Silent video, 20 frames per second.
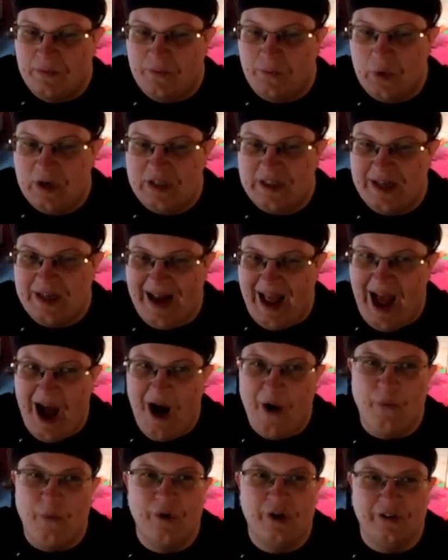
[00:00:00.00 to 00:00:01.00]
was an
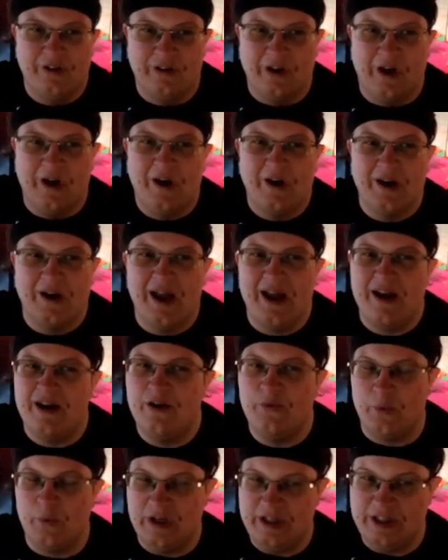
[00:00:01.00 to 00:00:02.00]
hour long and
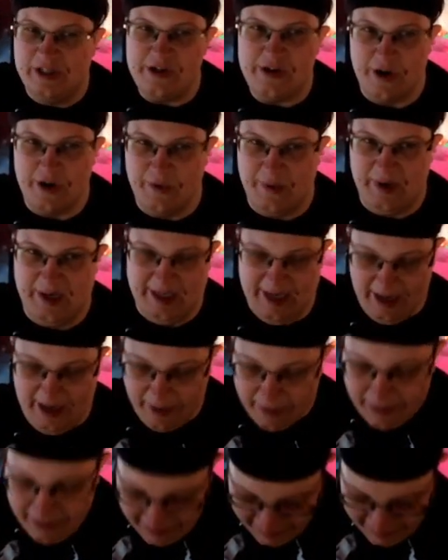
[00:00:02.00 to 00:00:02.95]
it wasn't going down.